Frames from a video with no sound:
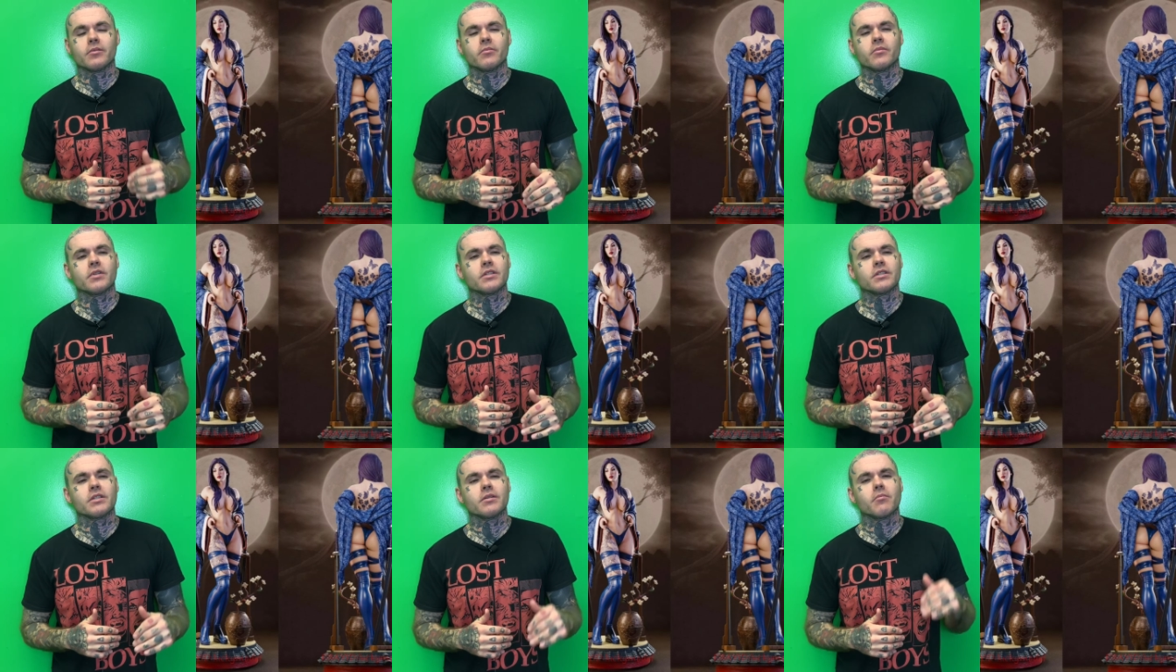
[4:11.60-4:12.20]

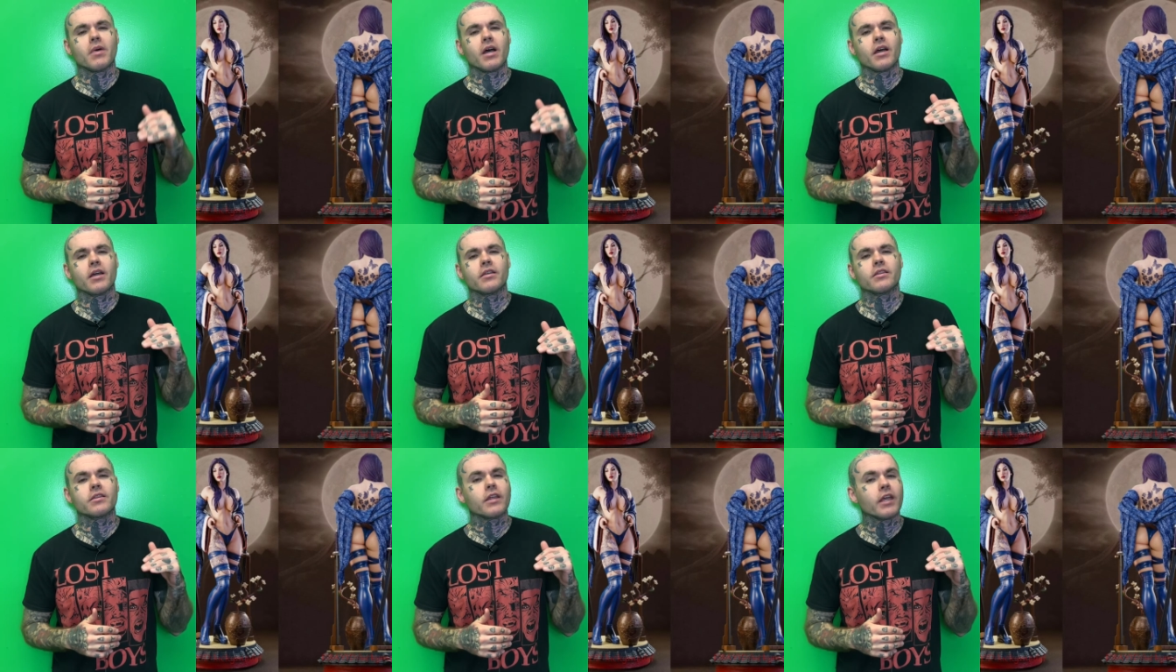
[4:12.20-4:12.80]
It's in
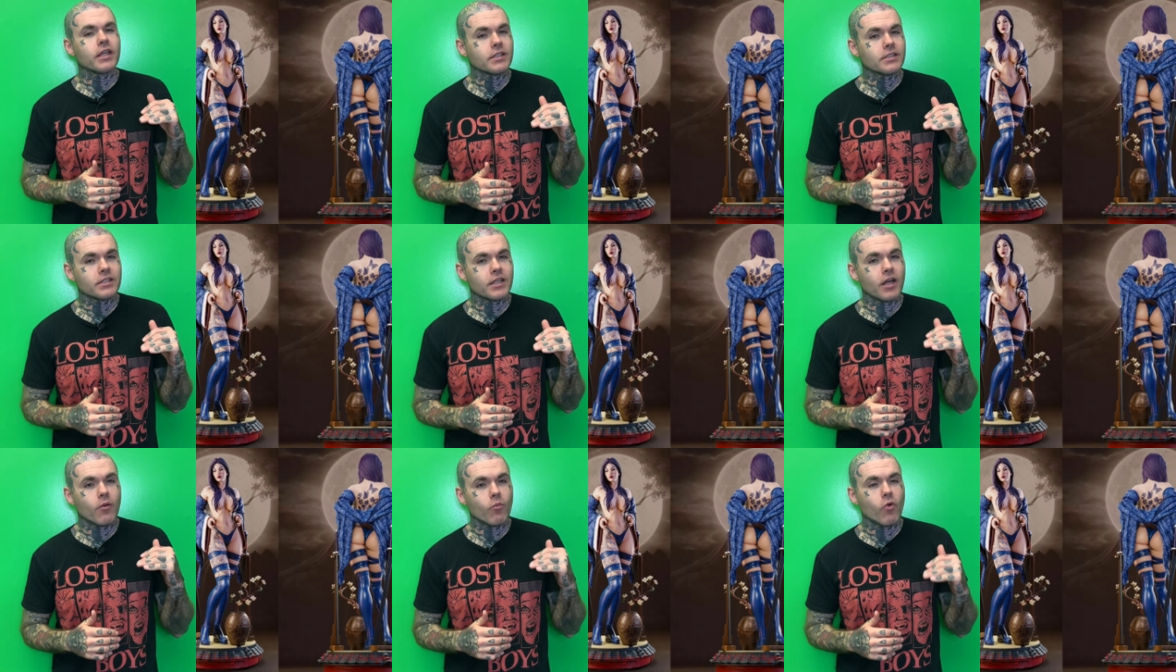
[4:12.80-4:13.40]
my things
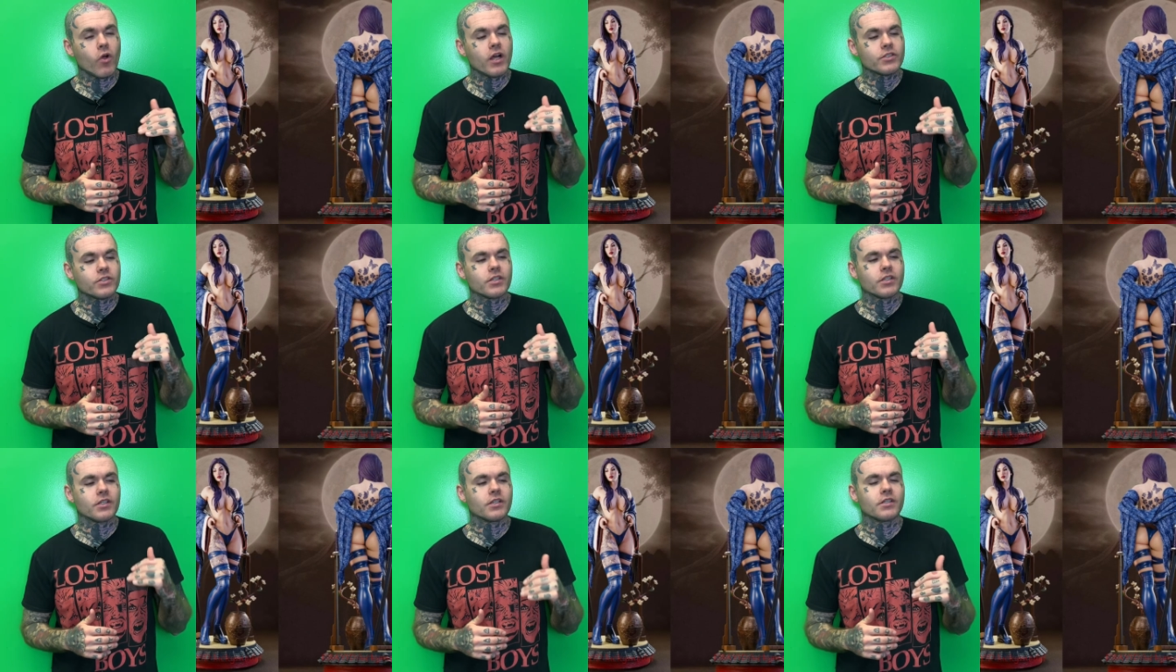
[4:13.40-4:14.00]
that I'm
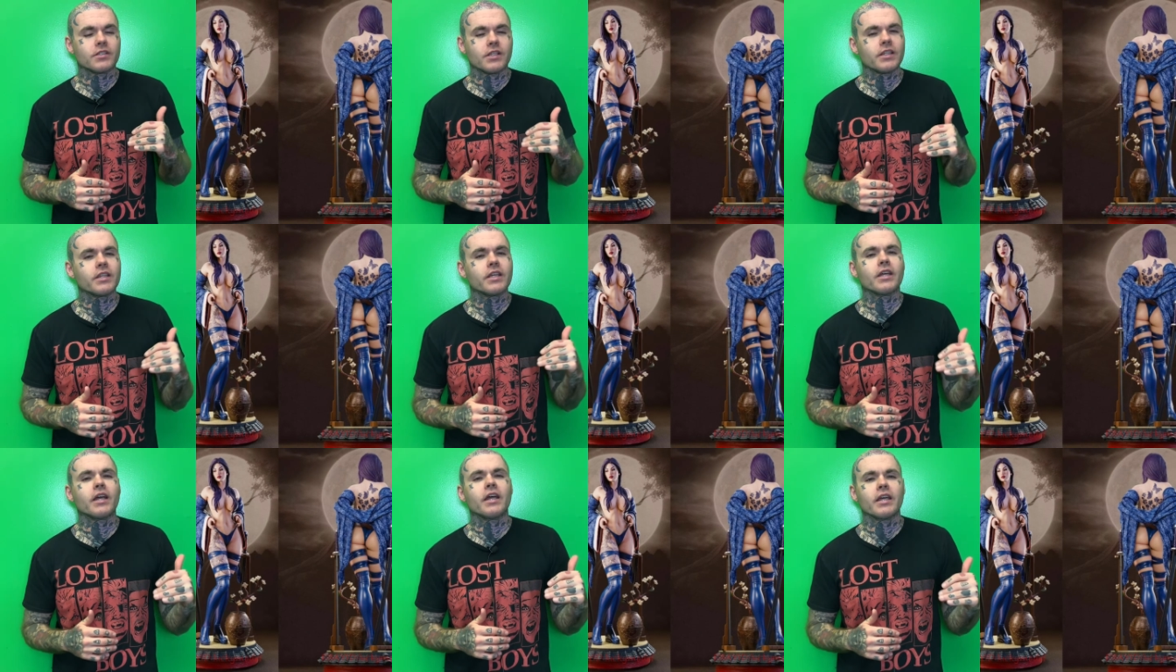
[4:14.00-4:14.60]
watching, because I
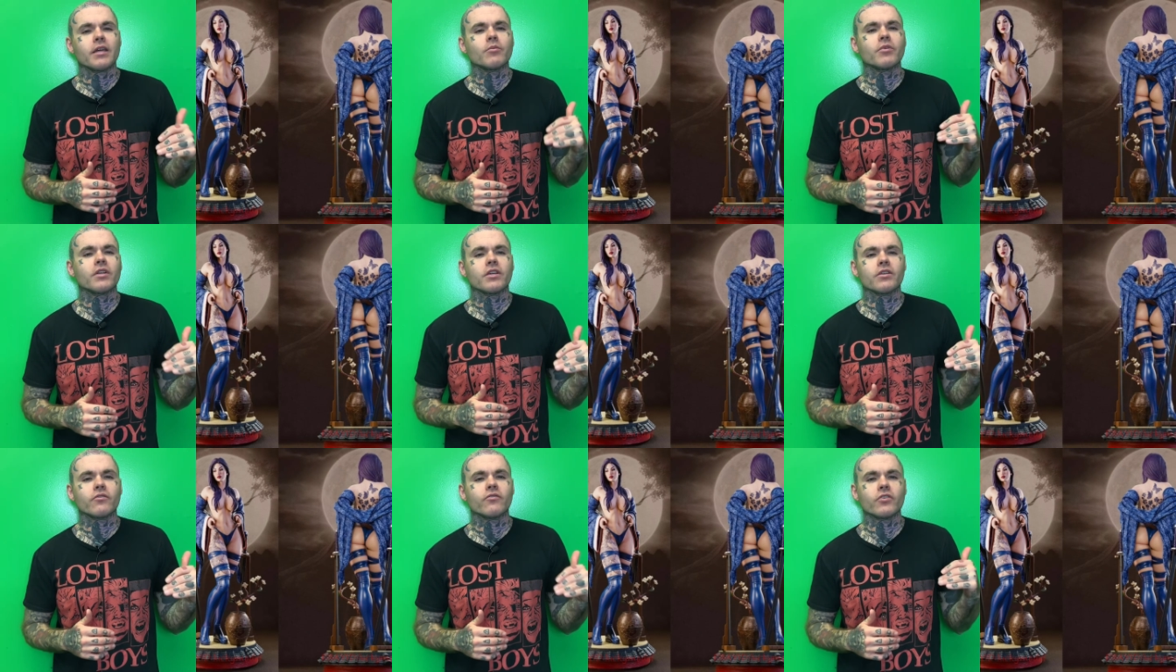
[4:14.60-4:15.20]
think I am going
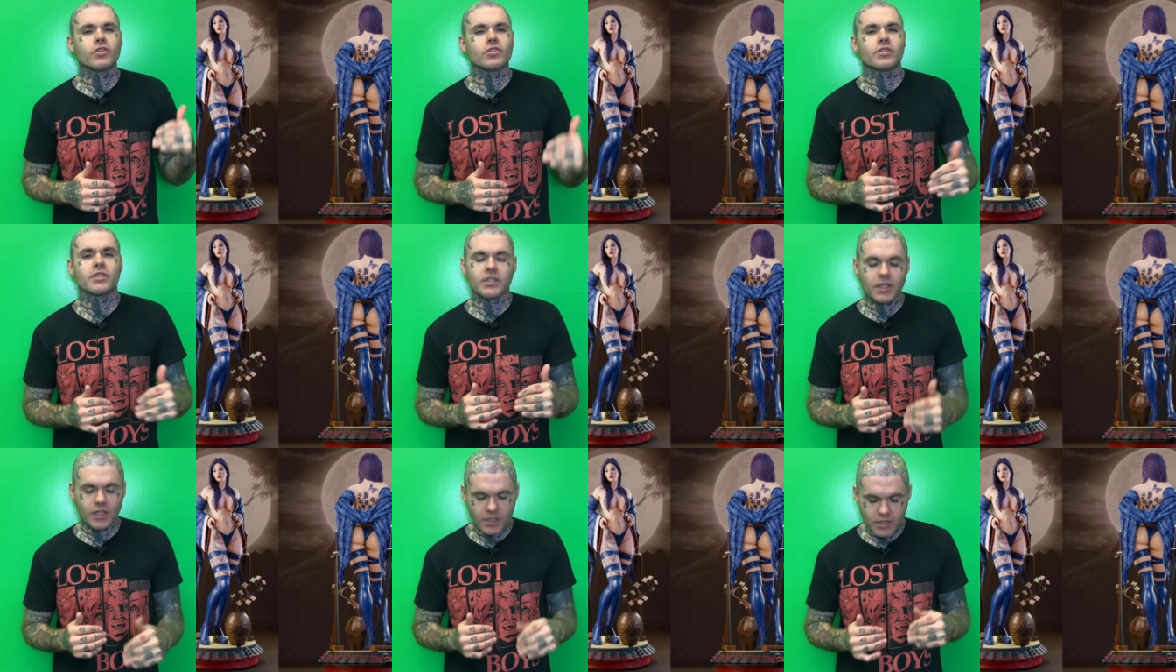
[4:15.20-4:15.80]
to
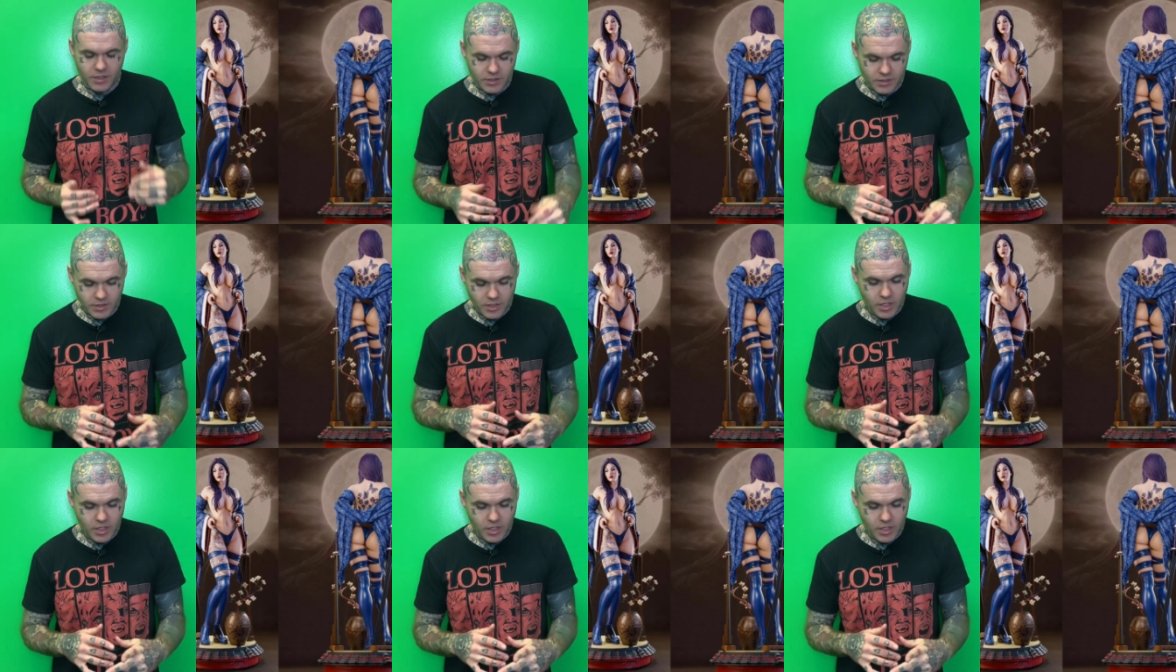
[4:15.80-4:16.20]
eventually get this.